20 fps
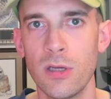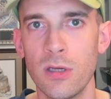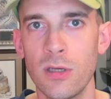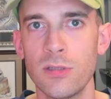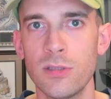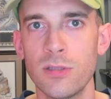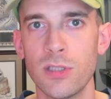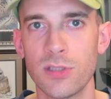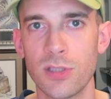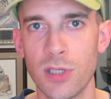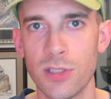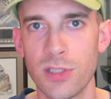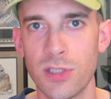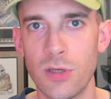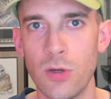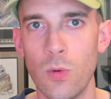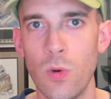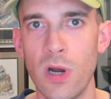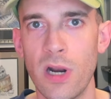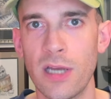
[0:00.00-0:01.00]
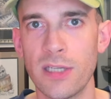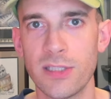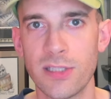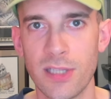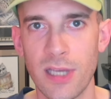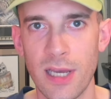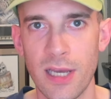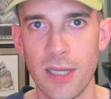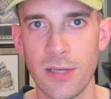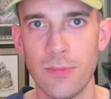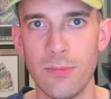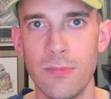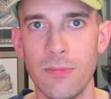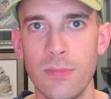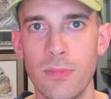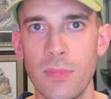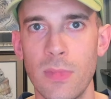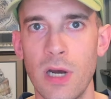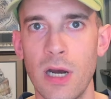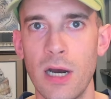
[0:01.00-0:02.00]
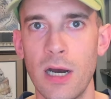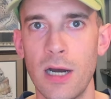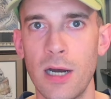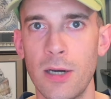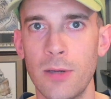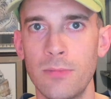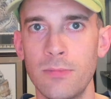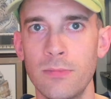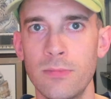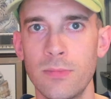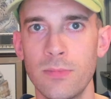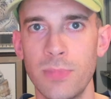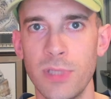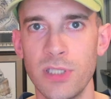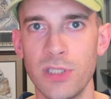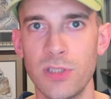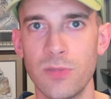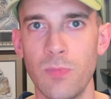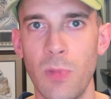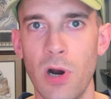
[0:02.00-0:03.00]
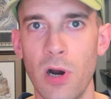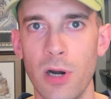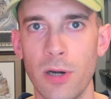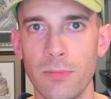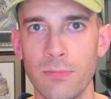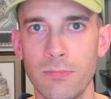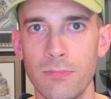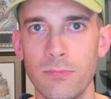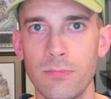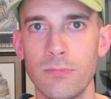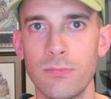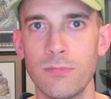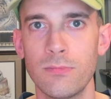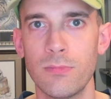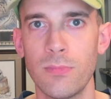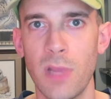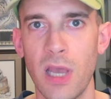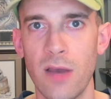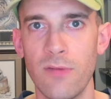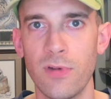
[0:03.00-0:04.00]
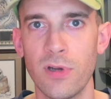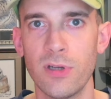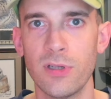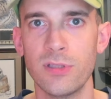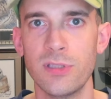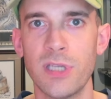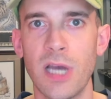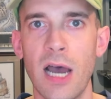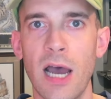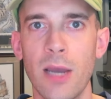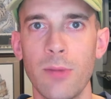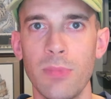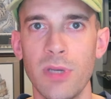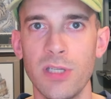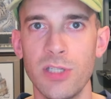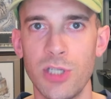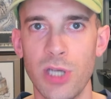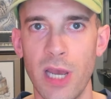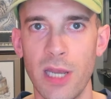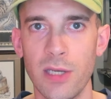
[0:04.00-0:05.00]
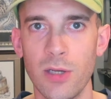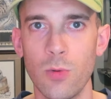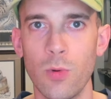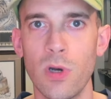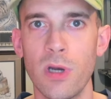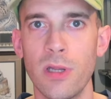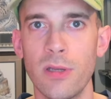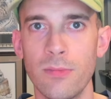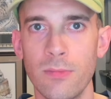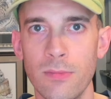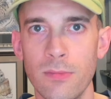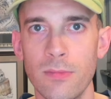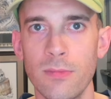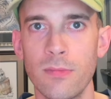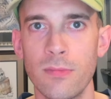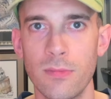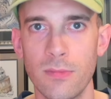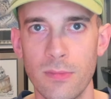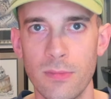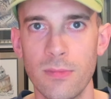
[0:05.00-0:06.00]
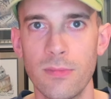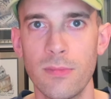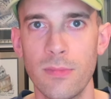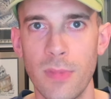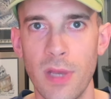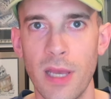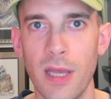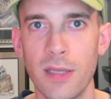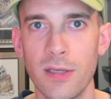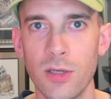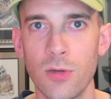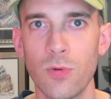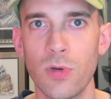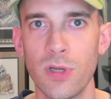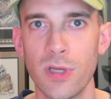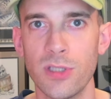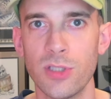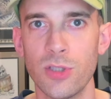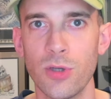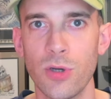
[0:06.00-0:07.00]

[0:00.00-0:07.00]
just listen to what I said. Um, be smart, have a good time, be genuine, and you'll really enjoy